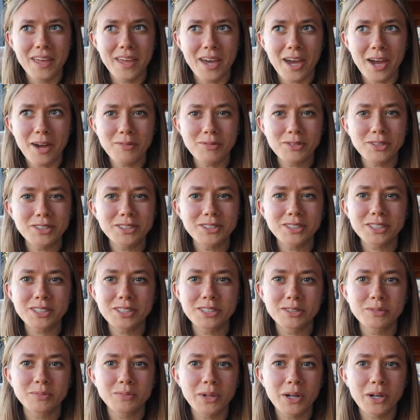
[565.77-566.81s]
I'm just
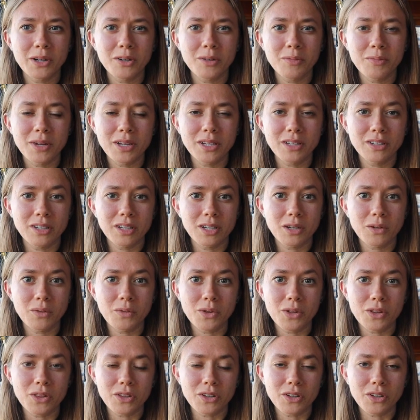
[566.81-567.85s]
experimenting
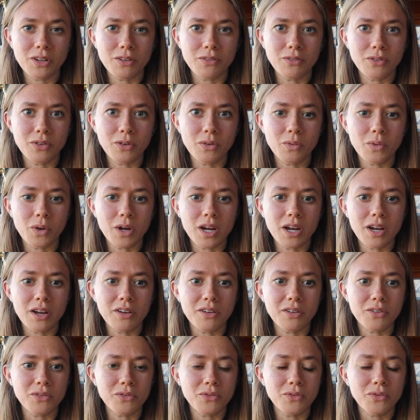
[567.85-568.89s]
with a different way
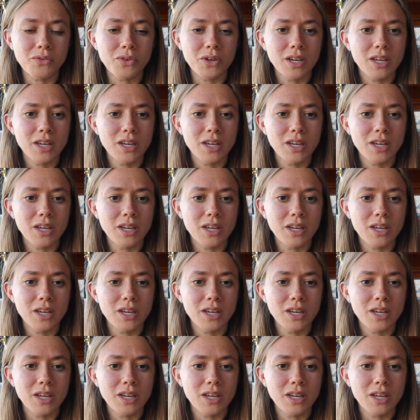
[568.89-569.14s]
of